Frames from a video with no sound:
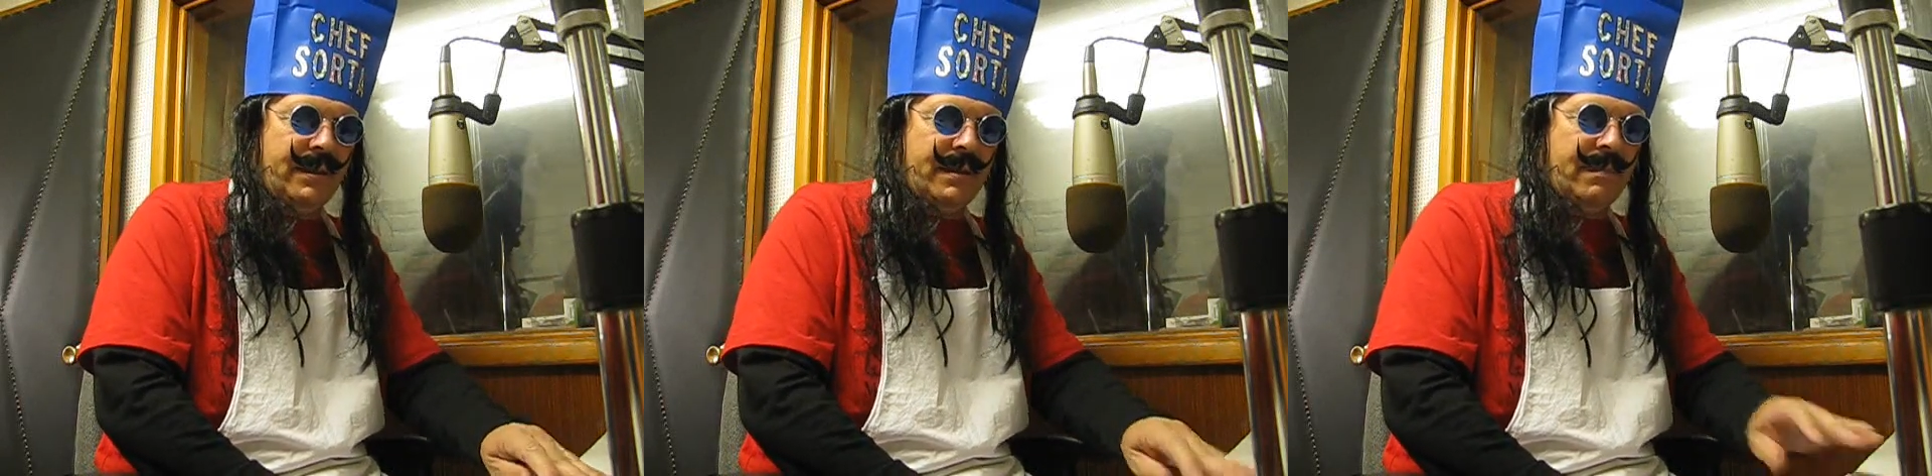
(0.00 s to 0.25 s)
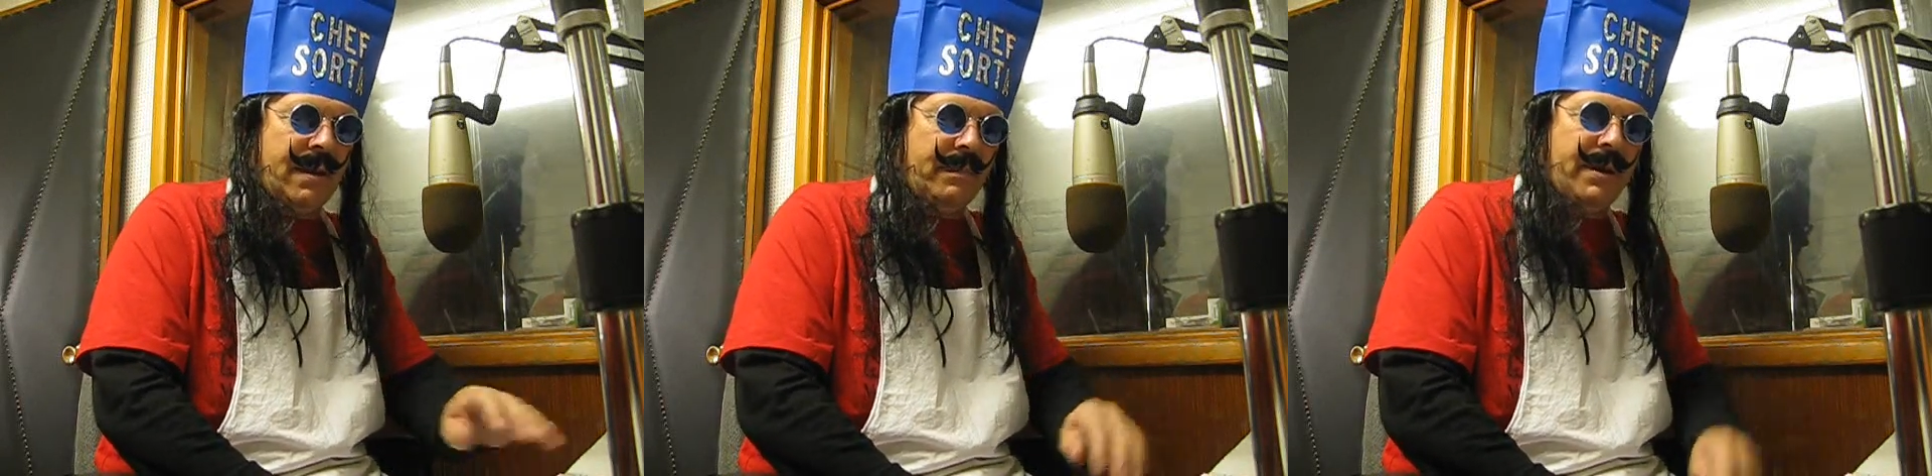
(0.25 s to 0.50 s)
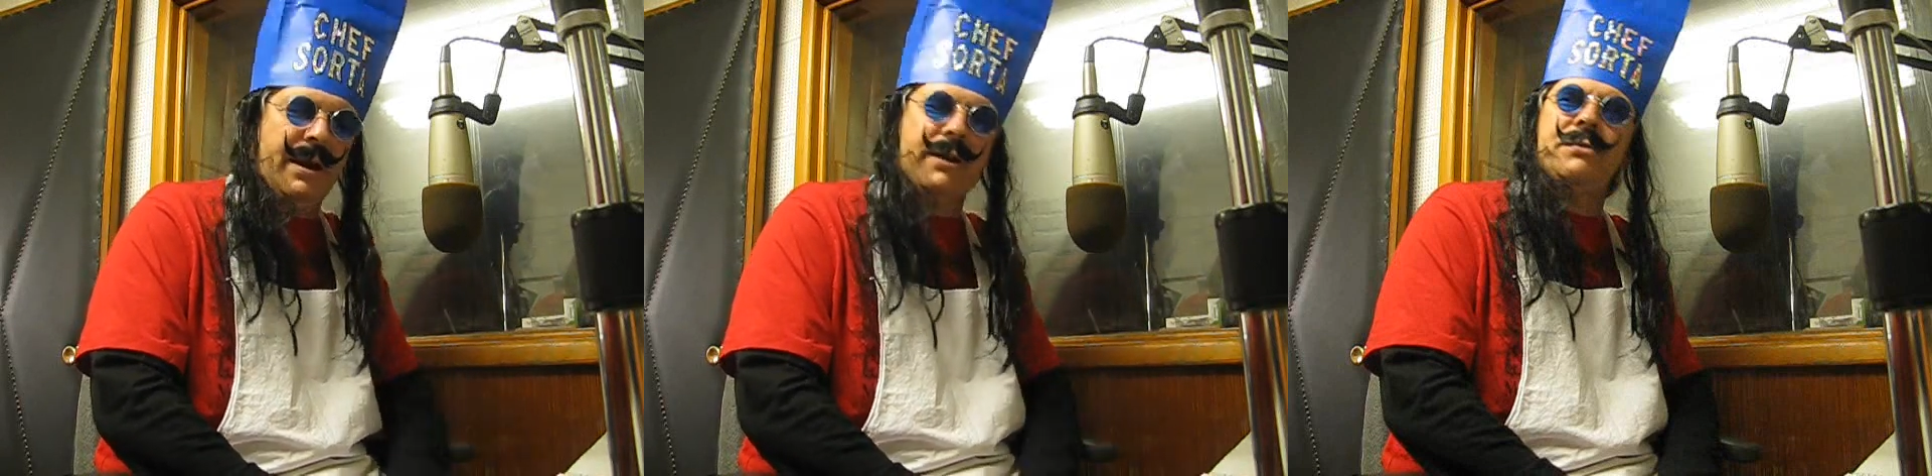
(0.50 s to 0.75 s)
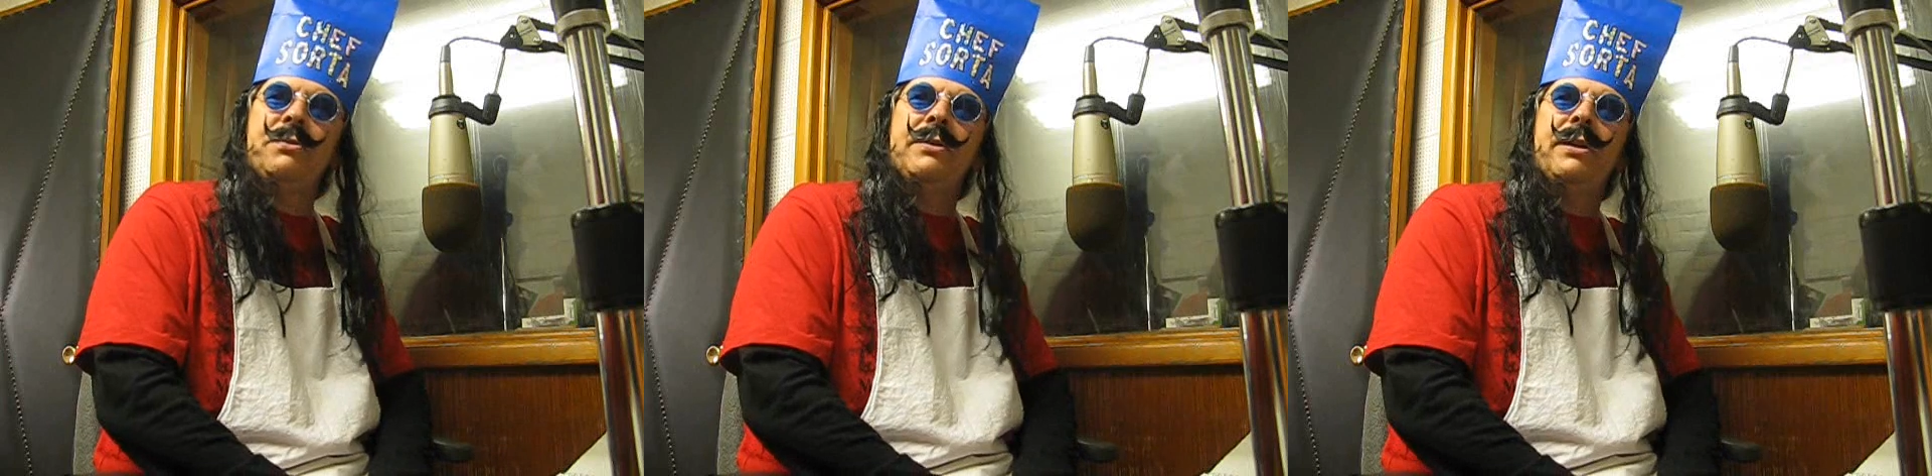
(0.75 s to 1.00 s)
that my
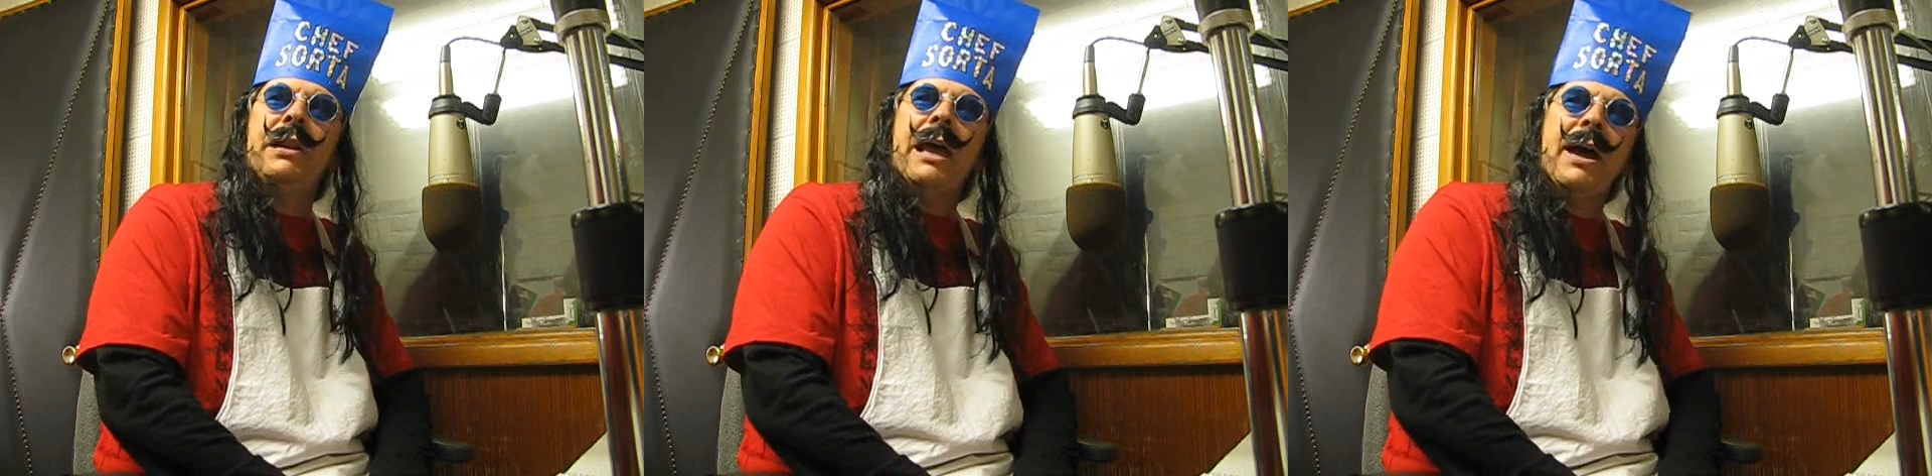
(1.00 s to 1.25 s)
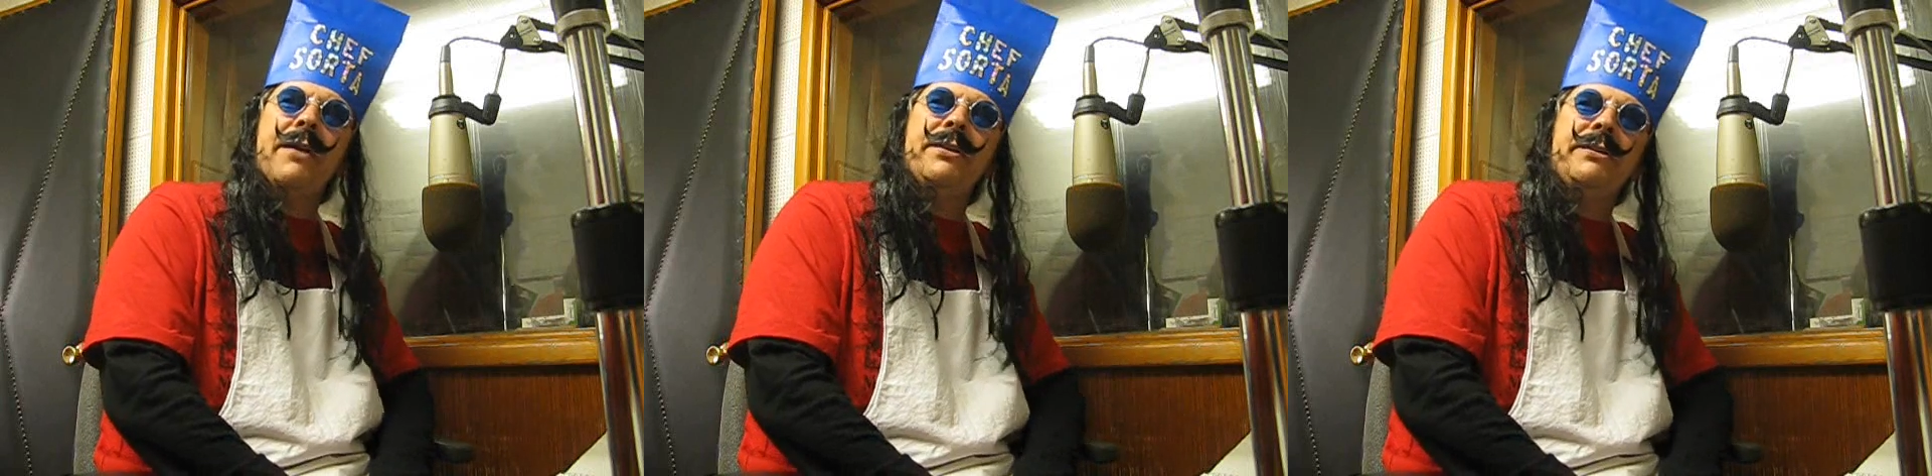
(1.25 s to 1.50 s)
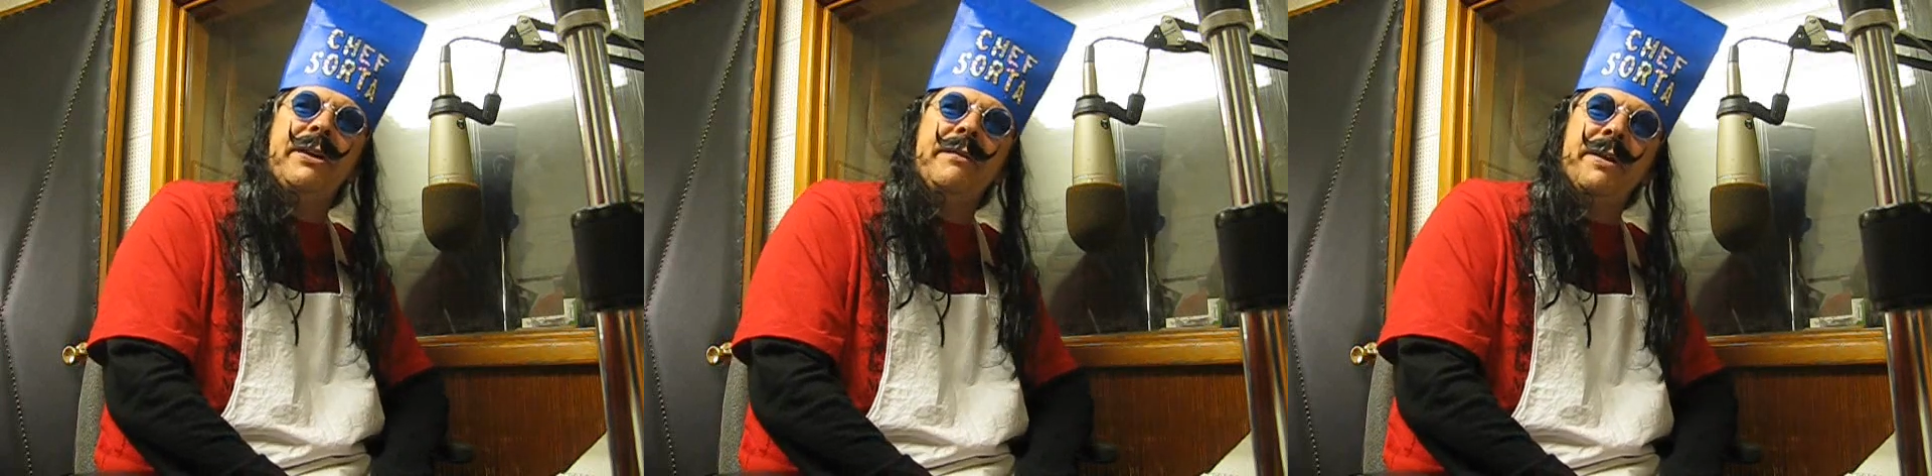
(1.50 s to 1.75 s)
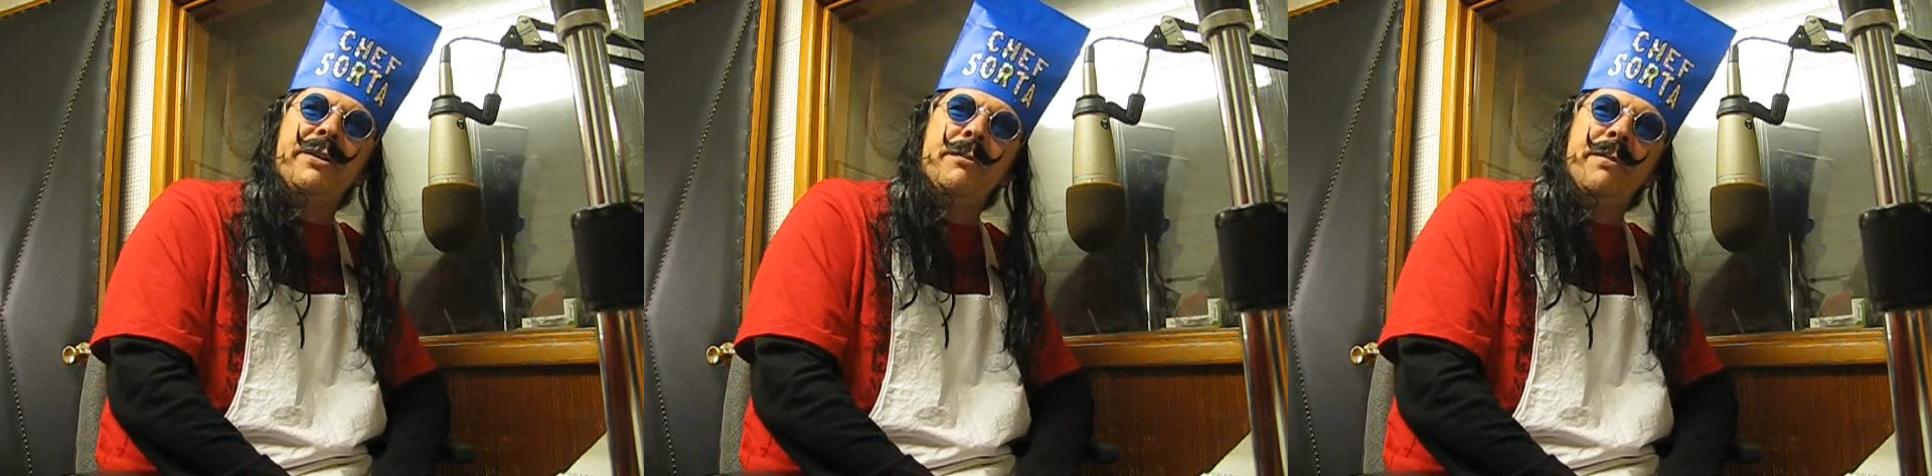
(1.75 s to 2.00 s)
parents would allow the TV to